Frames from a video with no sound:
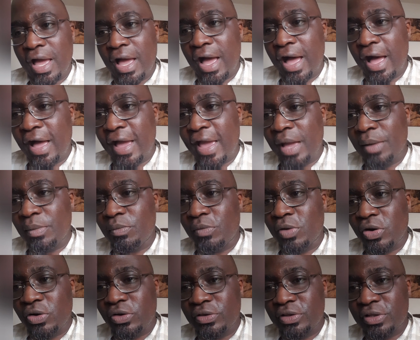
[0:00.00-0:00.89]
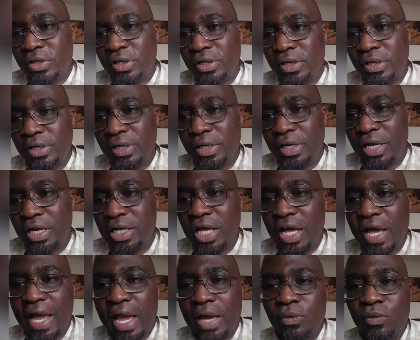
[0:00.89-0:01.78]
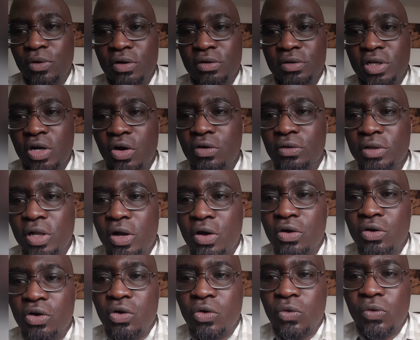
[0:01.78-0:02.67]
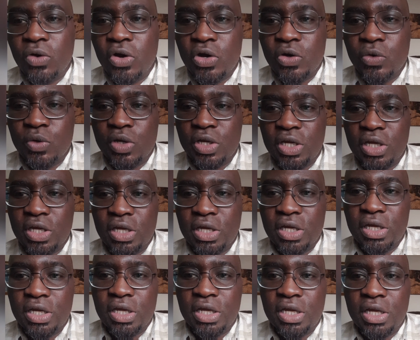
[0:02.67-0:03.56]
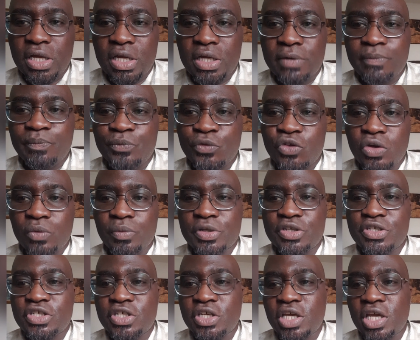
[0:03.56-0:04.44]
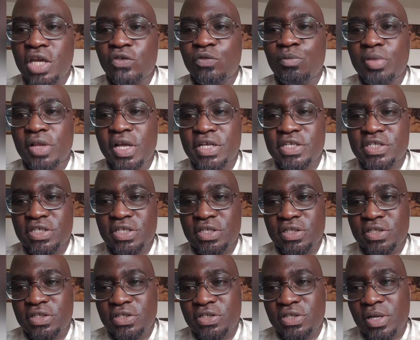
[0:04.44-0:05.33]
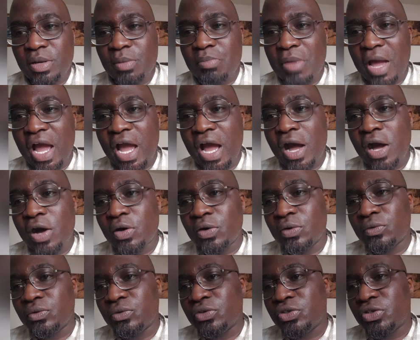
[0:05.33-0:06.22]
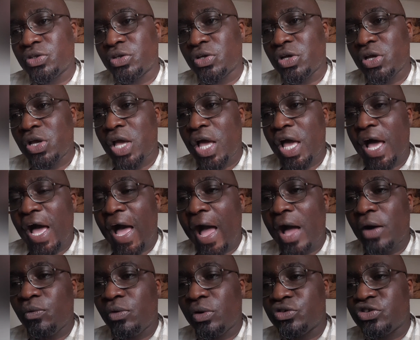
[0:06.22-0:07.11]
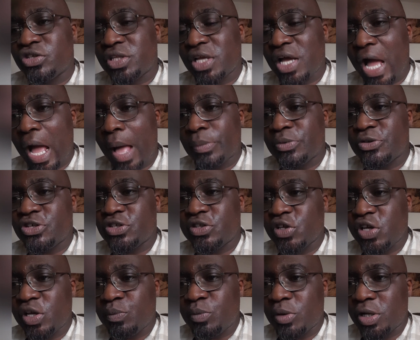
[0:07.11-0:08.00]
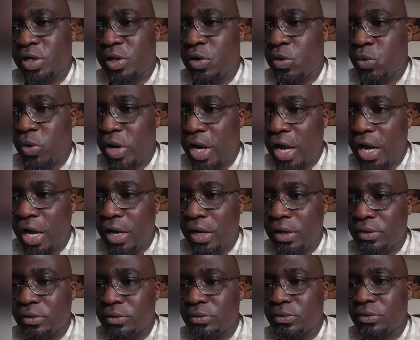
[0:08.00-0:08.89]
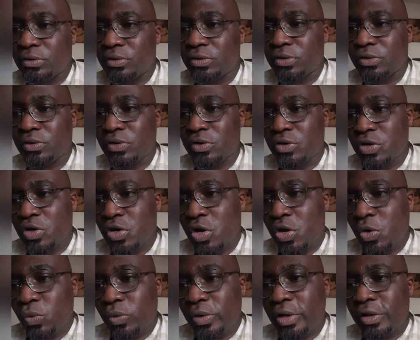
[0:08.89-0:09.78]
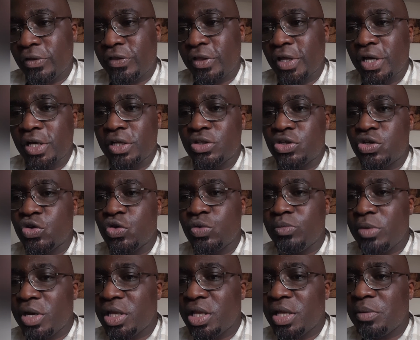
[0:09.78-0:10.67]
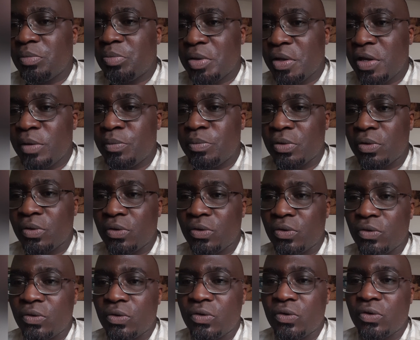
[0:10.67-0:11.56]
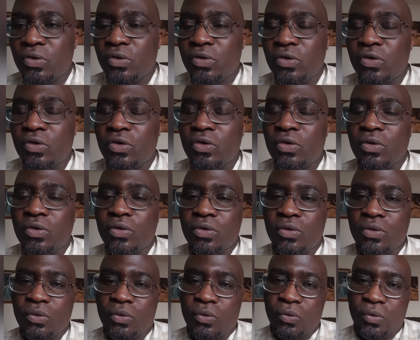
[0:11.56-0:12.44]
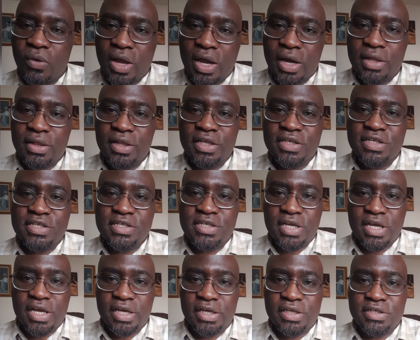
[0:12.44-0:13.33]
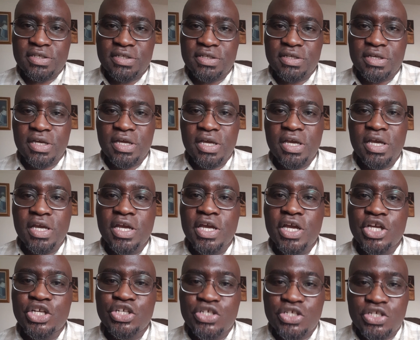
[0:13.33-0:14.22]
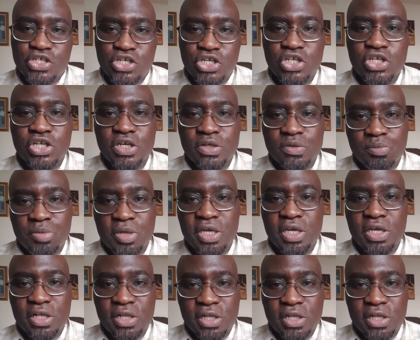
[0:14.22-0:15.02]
I am worthy and I will no longer worry. To receive blessings abound, I will stop sleeping around with too many people. Reckless sex should be